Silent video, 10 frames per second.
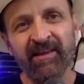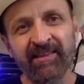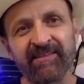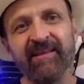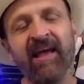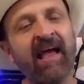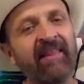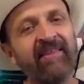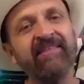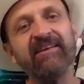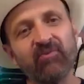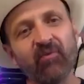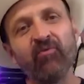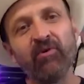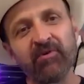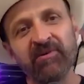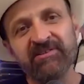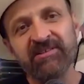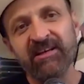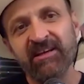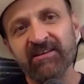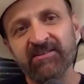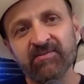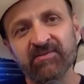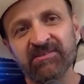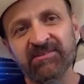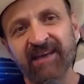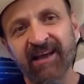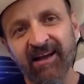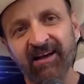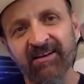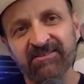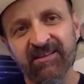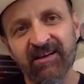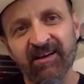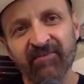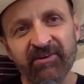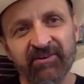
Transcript: I think that's what ruined CDs was just that kind of stuff.